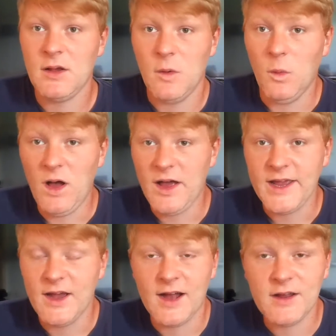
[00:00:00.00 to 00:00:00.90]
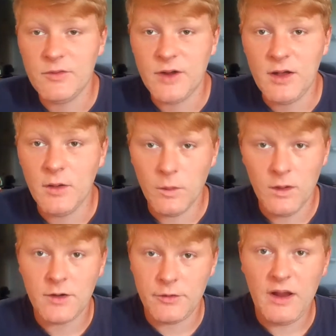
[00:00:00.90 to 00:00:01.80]
Why? I don't know.
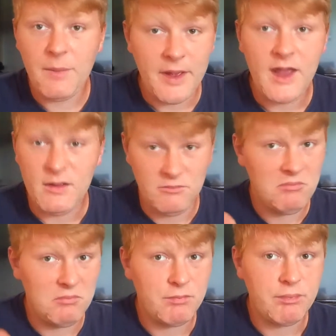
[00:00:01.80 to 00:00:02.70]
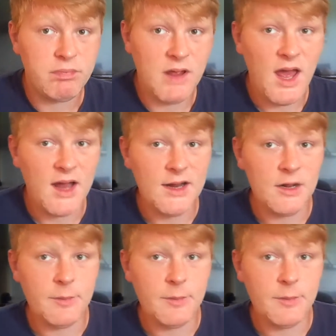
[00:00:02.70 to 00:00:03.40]
Creepy? Yeah, a little